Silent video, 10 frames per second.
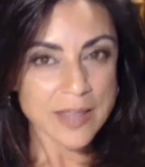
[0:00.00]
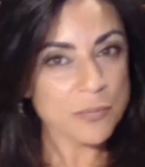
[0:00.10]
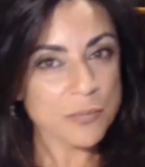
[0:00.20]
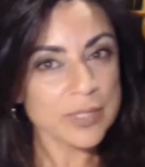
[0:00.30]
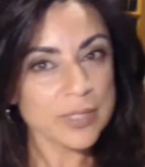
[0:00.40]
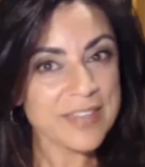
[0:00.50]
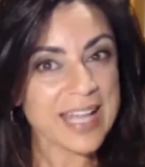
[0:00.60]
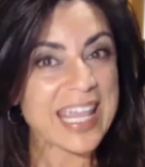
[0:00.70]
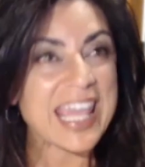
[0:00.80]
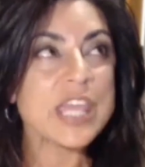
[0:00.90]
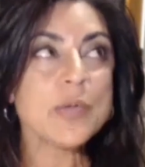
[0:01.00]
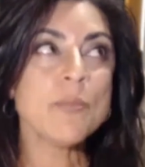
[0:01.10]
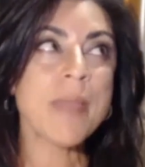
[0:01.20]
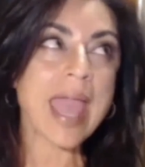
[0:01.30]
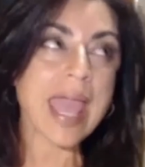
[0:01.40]
They believe that he
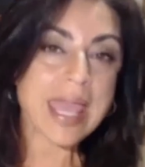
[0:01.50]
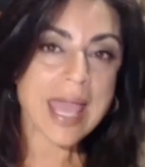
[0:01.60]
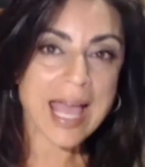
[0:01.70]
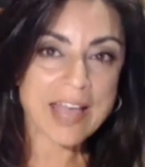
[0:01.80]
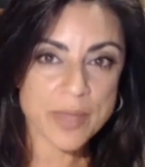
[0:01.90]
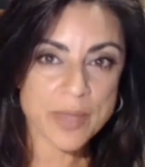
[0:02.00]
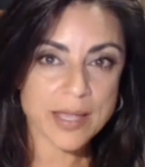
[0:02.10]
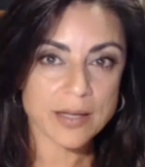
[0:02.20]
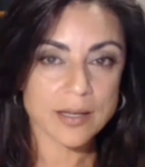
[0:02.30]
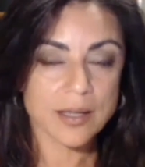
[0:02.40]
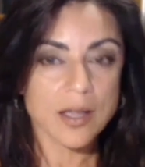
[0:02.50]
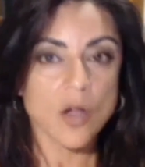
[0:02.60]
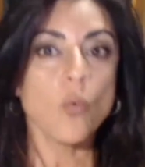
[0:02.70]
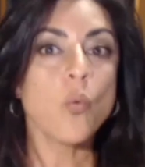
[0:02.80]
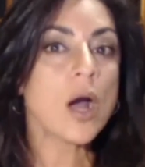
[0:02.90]
may have been
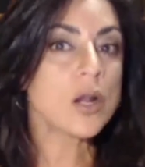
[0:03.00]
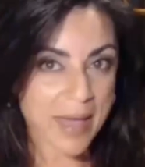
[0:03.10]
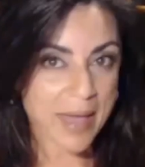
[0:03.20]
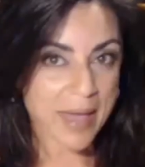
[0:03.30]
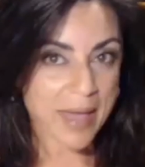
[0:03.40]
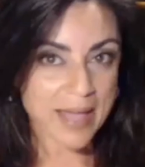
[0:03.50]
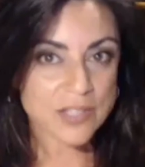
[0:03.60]
one of the